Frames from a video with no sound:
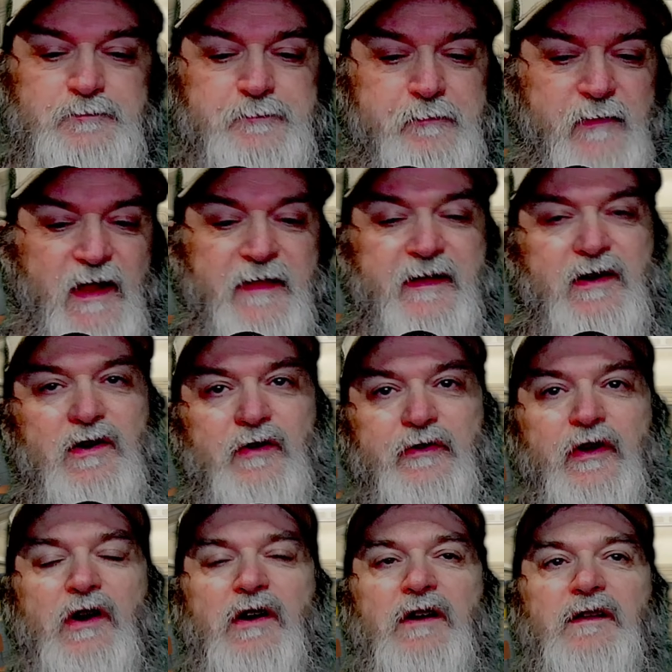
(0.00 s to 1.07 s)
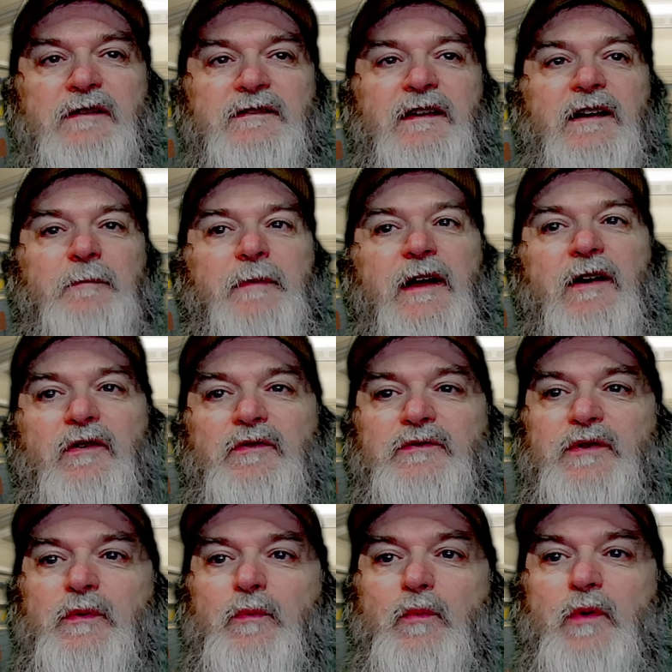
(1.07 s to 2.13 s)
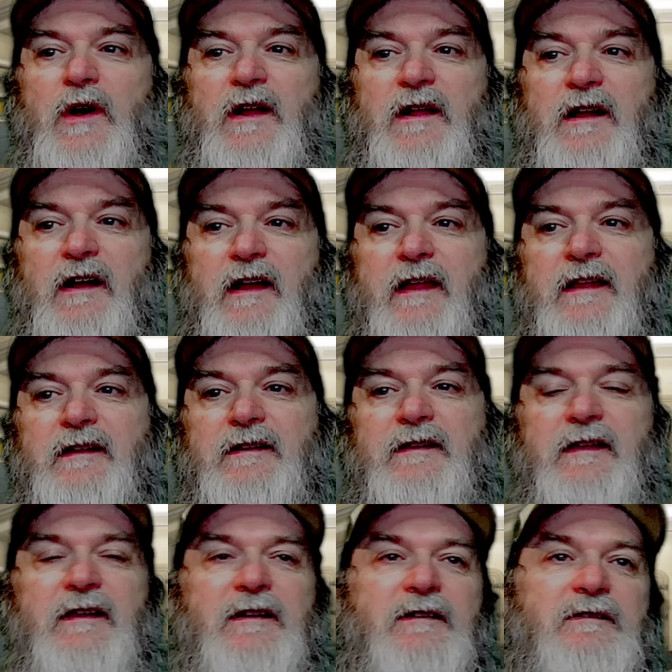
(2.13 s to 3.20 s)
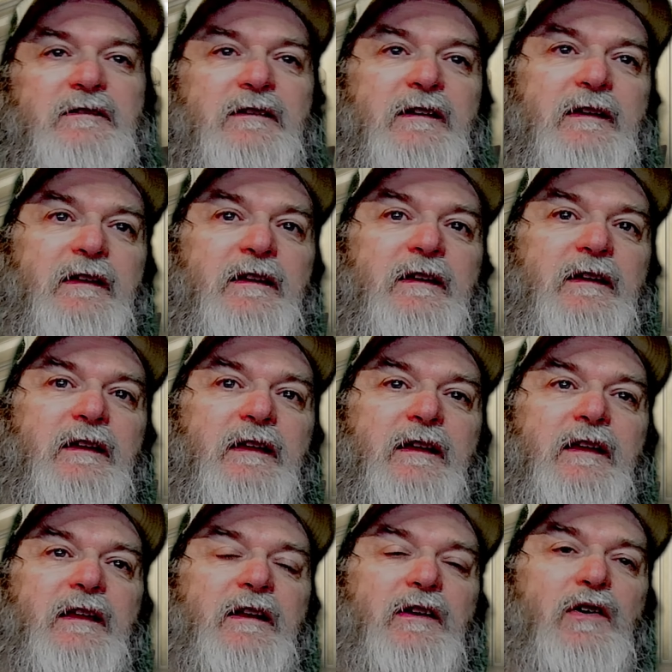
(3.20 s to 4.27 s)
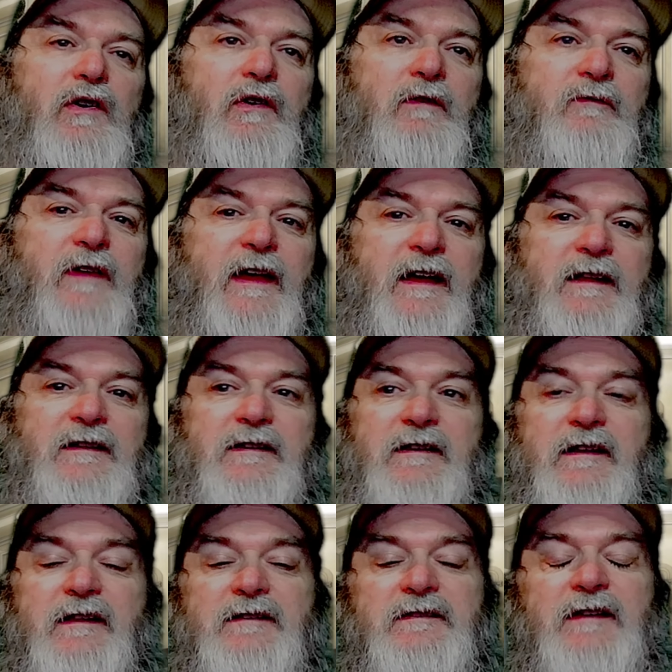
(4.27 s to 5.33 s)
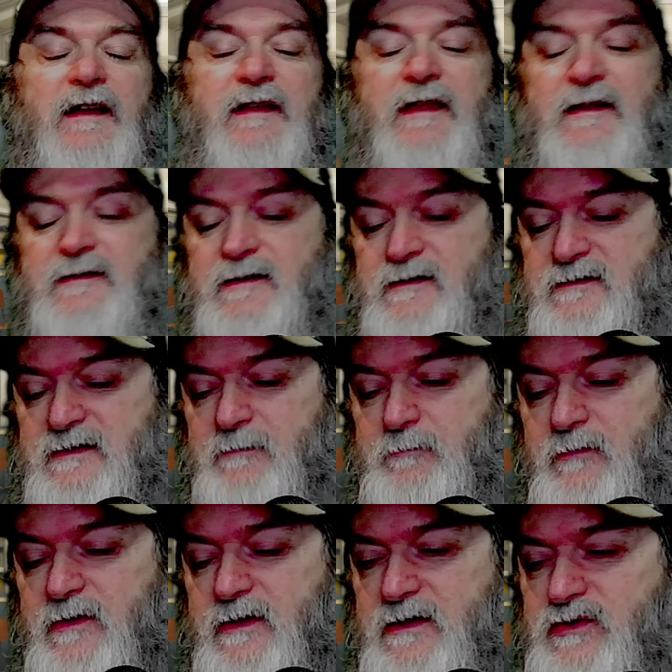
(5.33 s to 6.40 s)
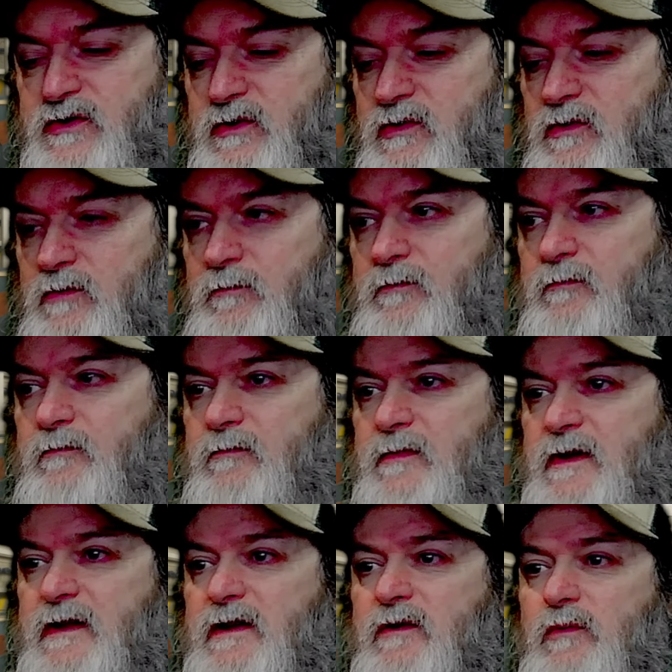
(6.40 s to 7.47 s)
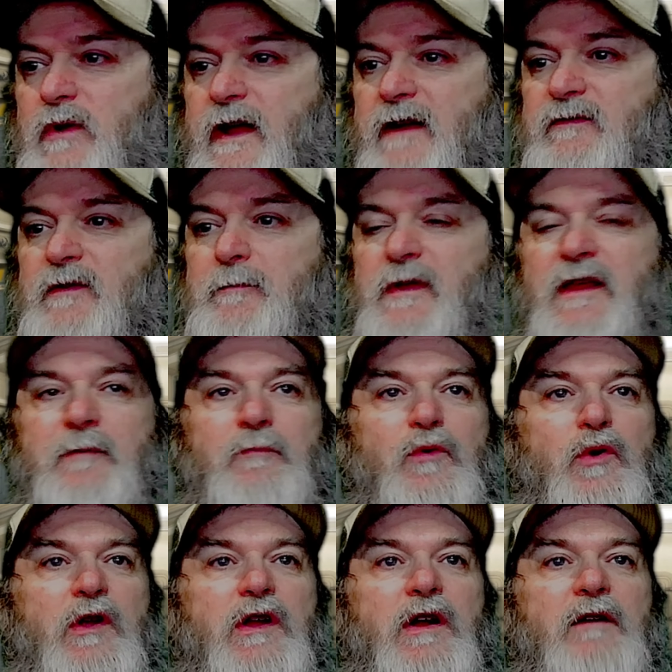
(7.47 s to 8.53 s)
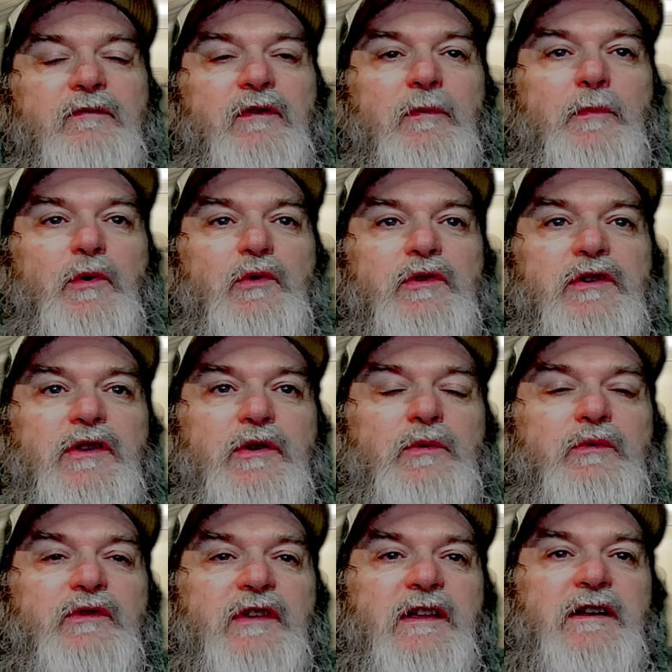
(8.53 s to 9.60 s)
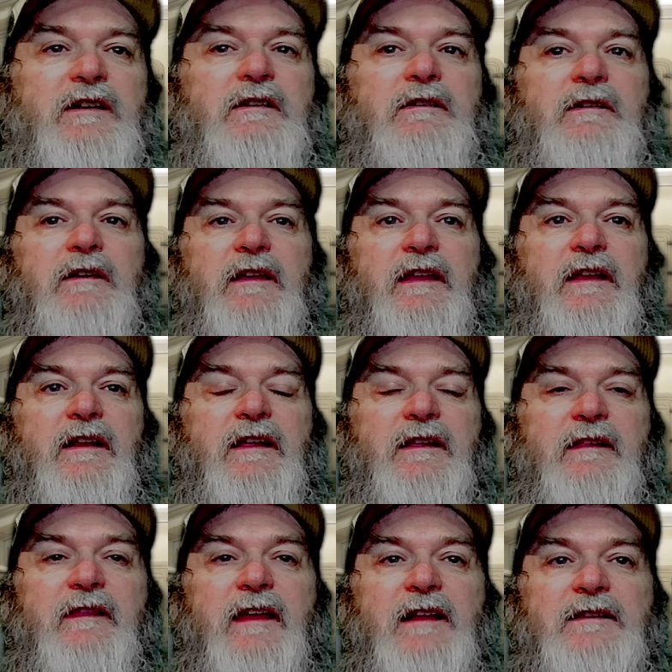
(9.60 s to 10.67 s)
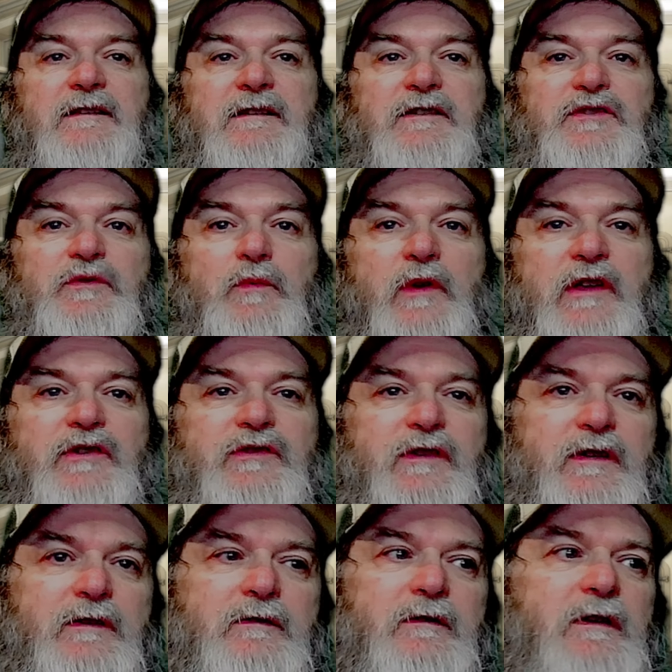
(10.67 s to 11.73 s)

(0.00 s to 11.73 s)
There are talks about what kind and all of that. And it's, I guess it's something that you would have to be more comfortable using in that situation.